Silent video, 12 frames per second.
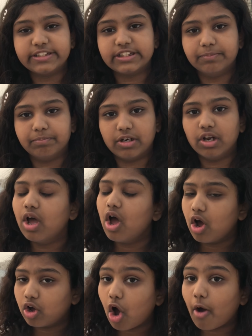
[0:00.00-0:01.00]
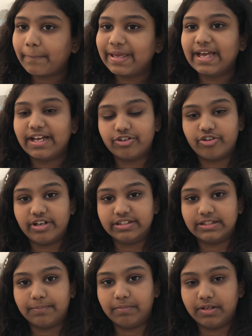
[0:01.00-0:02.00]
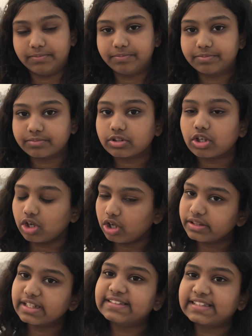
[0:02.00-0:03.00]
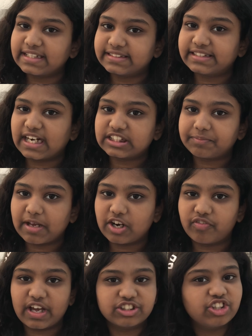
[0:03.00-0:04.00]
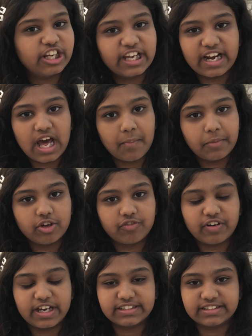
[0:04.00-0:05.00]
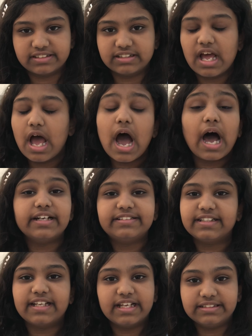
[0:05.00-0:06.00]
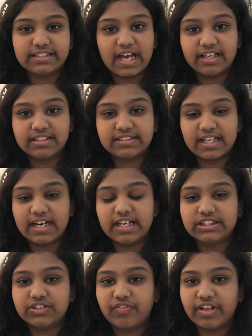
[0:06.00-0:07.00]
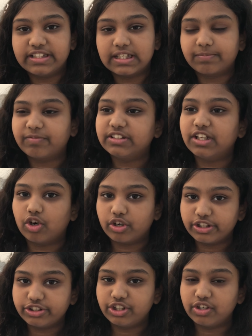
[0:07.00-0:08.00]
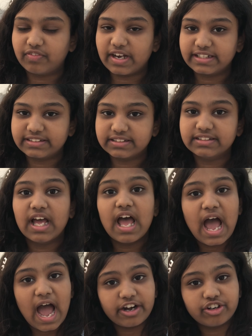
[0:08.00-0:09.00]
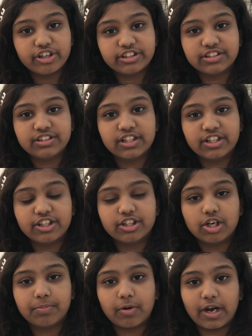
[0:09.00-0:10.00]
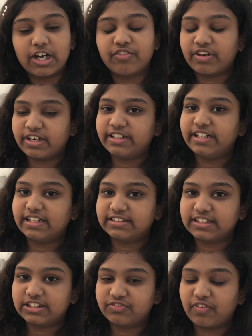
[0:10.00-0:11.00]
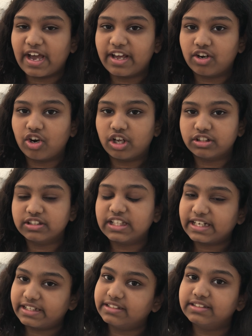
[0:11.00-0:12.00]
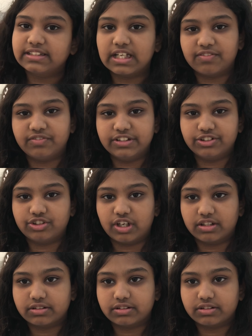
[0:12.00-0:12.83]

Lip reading: simple: copy and reassemble. the cell starts manufacturing an army of viruses until the entire cell is filled up with the original viruses and reaches the critical point where it gets its final order, that is self-destruct.